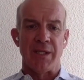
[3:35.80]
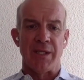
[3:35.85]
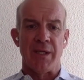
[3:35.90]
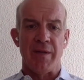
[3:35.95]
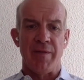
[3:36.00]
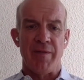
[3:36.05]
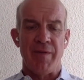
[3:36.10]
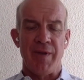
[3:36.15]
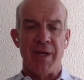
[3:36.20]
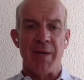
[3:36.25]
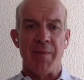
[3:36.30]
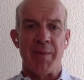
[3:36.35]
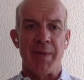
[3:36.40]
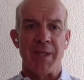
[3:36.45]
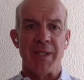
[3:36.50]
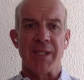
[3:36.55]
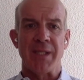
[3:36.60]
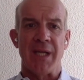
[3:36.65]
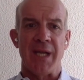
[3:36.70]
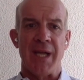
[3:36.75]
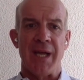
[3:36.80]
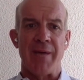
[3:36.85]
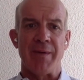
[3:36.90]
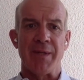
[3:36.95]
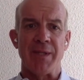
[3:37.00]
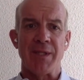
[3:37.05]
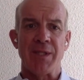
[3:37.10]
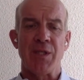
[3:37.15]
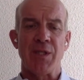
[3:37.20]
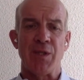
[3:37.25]
So the feeder pits
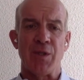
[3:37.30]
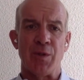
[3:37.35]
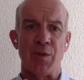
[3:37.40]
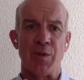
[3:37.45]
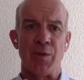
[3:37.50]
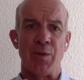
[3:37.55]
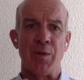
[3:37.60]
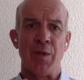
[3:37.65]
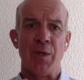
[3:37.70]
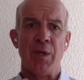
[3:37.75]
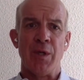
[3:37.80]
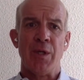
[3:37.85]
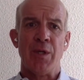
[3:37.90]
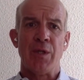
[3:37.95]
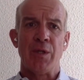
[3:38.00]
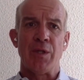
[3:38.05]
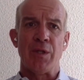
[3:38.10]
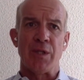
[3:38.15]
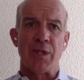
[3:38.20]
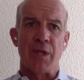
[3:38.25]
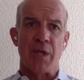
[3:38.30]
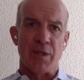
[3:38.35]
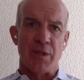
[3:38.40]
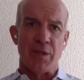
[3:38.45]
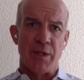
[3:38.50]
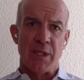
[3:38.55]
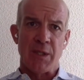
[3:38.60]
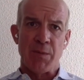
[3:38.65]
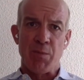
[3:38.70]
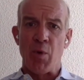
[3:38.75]
allow us to
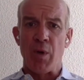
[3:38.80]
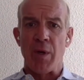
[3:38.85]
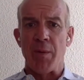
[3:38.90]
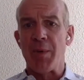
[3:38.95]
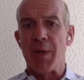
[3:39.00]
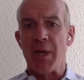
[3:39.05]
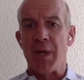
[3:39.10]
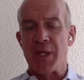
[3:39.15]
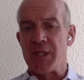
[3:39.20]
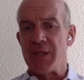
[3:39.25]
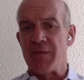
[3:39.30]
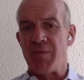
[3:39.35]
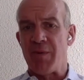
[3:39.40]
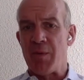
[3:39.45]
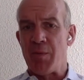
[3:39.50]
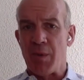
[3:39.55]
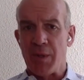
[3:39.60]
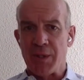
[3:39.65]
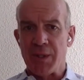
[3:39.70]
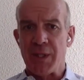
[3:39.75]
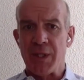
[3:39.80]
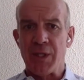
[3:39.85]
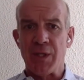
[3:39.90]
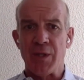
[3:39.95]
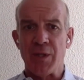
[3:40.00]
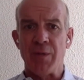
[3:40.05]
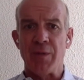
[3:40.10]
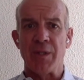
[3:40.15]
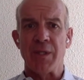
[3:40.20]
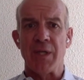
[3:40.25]
start on a smaller plant if we wanted
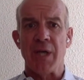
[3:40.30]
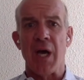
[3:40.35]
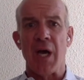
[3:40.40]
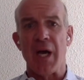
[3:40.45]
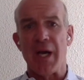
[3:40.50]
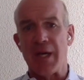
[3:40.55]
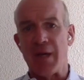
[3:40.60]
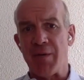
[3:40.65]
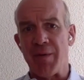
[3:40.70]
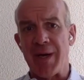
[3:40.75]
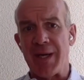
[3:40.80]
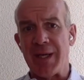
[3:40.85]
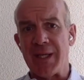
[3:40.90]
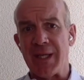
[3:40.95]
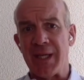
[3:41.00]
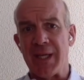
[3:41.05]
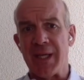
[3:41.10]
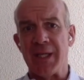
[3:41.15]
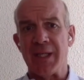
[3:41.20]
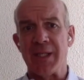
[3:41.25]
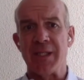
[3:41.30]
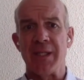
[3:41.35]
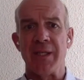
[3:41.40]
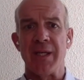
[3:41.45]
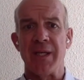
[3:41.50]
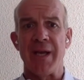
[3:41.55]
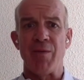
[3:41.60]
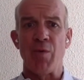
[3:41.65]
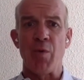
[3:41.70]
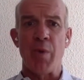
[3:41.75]
to, and to high grade things
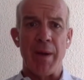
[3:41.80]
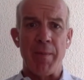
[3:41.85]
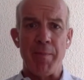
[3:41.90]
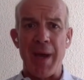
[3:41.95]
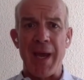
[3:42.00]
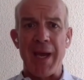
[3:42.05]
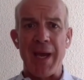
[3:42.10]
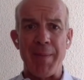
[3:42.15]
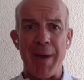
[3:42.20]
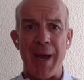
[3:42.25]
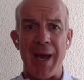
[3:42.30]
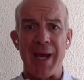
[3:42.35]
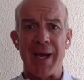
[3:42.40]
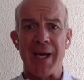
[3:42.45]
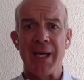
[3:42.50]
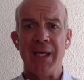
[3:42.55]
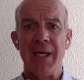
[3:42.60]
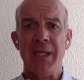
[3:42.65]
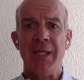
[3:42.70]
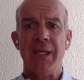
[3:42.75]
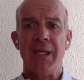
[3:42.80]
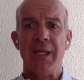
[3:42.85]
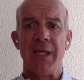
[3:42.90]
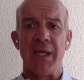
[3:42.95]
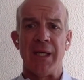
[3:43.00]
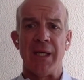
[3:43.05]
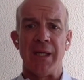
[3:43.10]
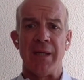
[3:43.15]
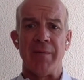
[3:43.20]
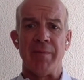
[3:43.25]
and have quick payback.
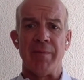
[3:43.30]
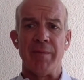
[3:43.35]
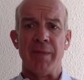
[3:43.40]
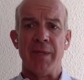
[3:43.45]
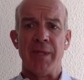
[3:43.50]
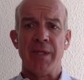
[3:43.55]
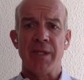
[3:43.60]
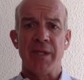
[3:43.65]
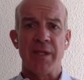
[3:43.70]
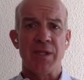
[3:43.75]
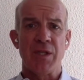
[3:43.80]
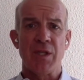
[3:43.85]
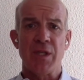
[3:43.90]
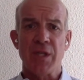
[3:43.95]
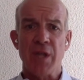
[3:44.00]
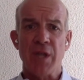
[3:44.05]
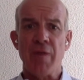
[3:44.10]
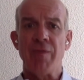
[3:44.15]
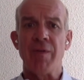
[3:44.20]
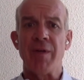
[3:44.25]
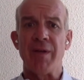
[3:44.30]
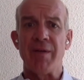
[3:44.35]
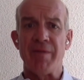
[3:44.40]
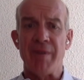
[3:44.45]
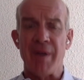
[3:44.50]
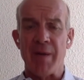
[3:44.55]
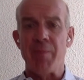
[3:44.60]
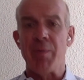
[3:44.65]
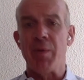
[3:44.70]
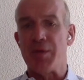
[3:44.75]
So it's just overly
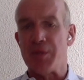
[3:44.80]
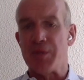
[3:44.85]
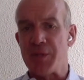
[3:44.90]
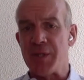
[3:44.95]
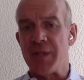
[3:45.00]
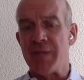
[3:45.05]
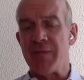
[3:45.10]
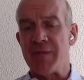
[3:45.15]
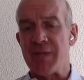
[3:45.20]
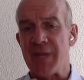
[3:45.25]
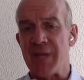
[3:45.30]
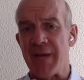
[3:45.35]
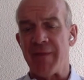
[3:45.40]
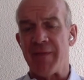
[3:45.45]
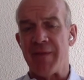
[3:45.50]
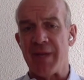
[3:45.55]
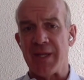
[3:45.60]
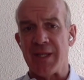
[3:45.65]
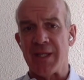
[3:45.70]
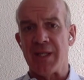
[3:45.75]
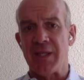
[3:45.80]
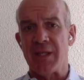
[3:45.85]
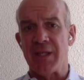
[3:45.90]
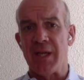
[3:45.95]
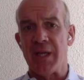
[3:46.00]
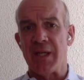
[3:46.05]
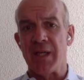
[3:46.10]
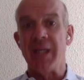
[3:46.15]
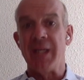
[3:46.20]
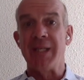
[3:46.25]
very positive to have that.
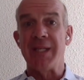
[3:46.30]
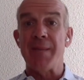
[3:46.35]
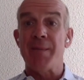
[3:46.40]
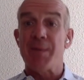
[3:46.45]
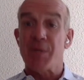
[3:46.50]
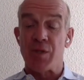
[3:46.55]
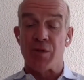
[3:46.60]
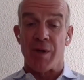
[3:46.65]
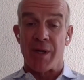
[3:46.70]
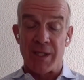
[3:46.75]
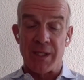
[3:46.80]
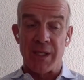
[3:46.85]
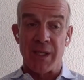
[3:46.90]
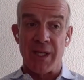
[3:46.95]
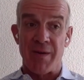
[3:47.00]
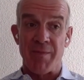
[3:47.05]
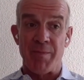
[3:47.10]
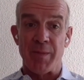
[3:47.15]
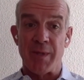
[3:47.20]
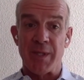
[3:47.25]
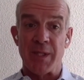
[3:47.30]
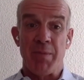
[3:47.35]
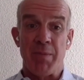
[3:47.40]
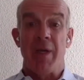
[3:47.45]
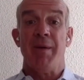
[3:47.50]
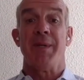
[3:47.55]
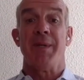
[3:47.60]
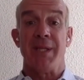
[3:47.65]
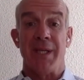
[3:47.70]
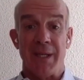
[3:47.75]
And it demonstrates the government's
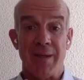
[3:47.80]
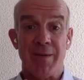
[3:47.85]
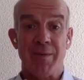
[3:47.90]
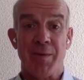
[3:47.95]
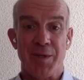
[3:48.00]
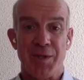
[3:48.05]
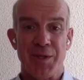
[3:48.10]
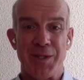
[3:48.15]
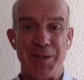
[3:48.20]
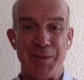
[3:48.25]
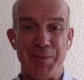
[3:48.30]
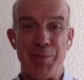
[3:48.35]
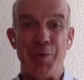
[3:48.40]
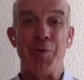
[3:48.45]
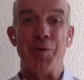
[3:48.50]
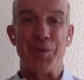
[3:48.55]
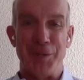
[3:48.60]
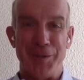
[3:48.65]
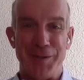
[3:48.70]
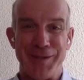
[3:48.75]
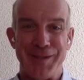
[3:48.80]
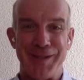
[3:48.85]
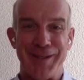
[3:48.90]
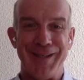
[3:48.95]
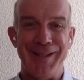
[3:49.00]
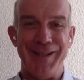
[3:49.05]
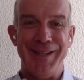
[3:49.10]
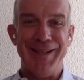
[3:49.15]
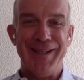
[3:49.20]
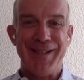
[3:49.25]
permitting, which is important
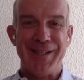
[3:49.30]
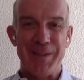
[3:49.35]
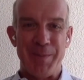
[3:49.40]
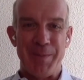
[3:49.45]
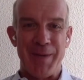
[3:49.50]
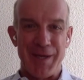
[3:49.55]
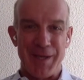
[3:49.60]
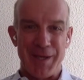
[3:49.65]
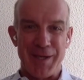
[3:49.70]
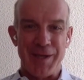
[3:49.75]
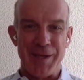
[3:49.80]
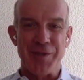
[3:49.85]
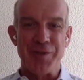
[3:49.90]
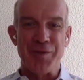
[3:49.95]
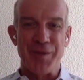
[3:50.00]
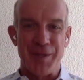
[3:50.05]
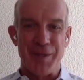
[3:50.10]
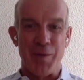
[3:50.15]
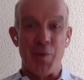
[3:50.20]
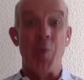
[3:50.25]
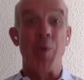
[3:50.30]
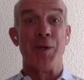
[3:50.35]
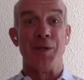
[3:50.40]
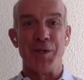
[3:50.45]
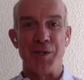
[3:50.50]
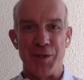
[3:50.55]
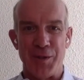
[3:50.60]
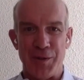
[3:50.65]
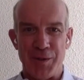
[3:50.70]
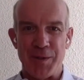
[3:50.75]
to be in a country that
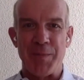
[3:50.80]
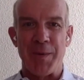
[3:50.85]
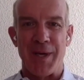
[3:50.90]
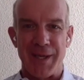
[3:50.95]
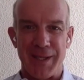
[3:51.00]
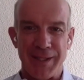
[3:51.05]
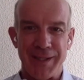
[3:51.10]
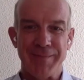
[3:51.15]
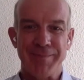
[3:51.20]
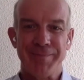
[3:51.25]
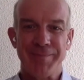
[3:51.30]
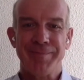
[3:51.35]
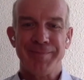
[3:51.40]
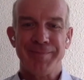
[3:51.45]
wants you to mine.